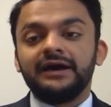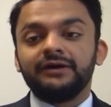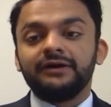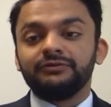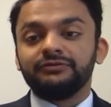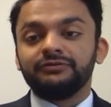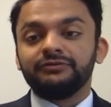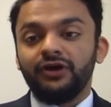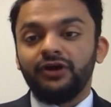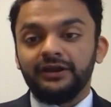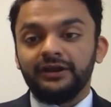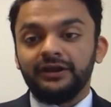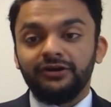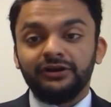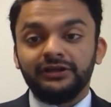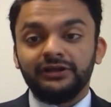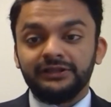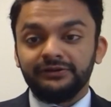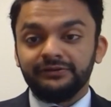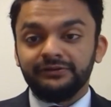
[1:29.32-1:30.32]
We've gotten
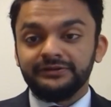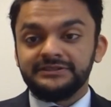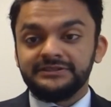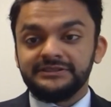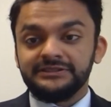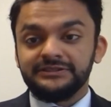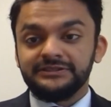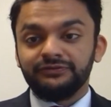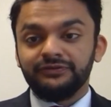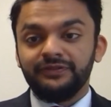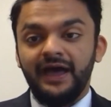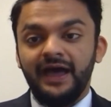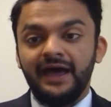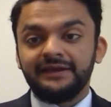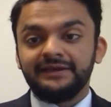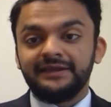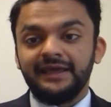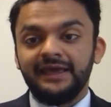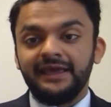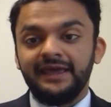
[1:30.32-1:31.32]
our clearances for
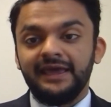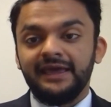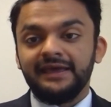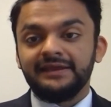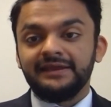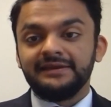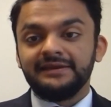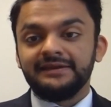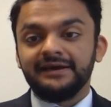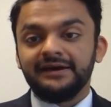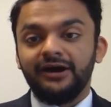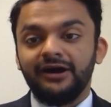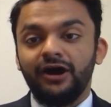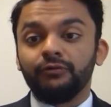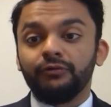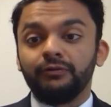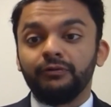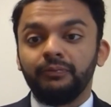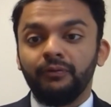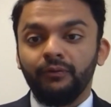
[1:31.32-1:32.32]
that and
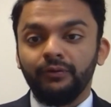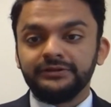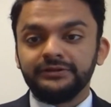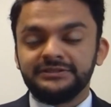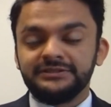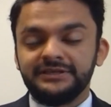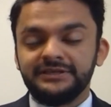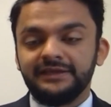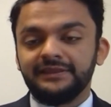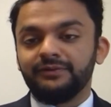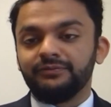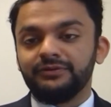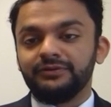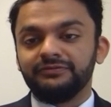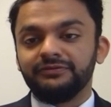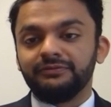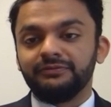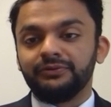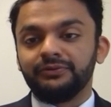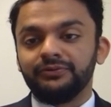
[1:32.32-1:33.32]
our reports saying that
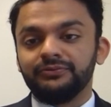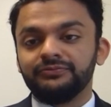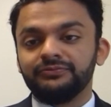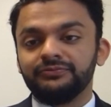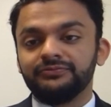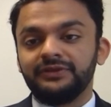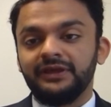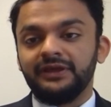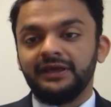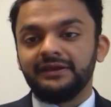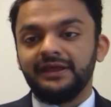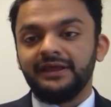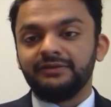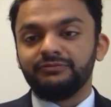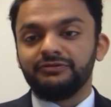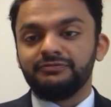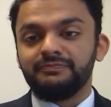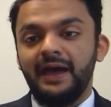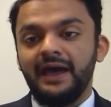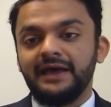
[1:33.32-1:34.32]
we've approved and
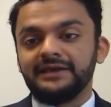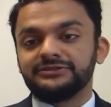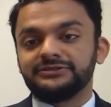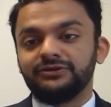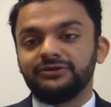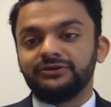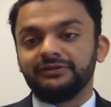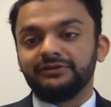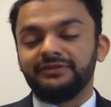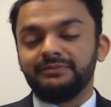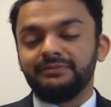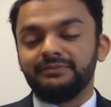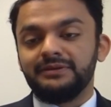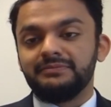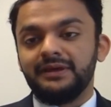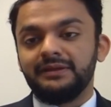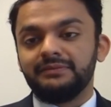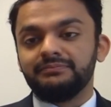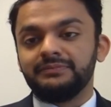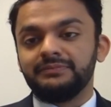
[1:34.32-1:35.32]
we've passed all of them
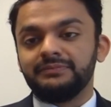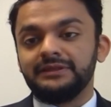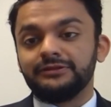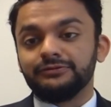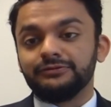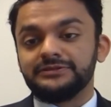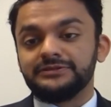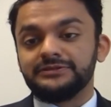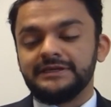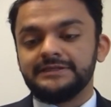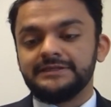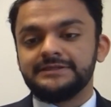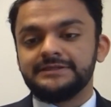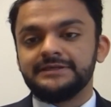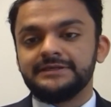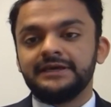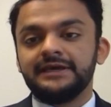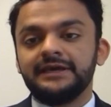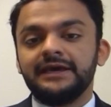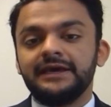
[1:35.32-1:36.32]
and meet those
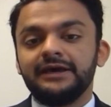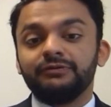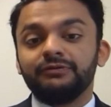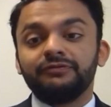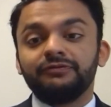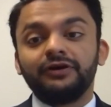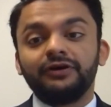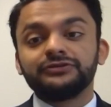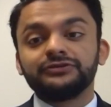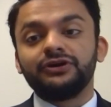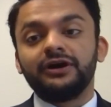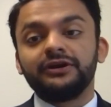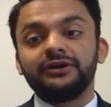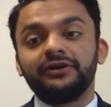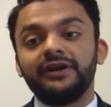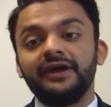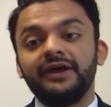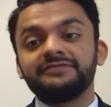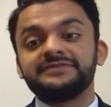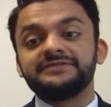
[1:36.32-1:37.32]
needs. We've also gotten
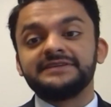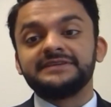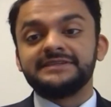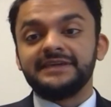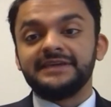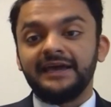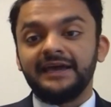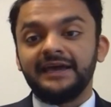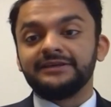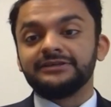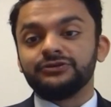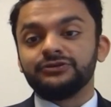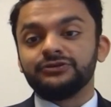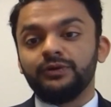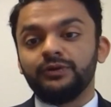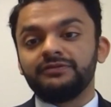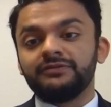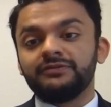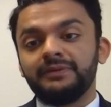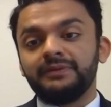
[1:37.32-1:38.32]
our FCC ID. So
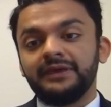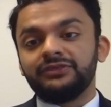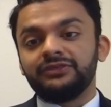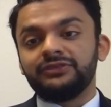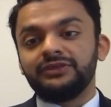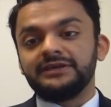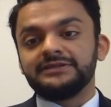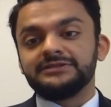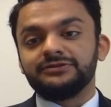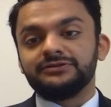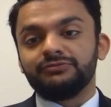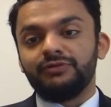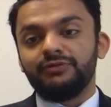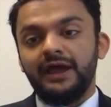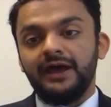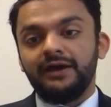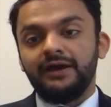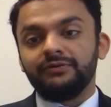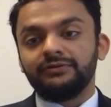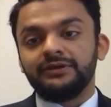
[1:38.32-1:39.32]
one of the big things
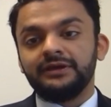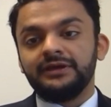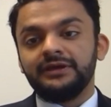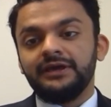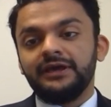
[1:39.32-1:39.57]
around,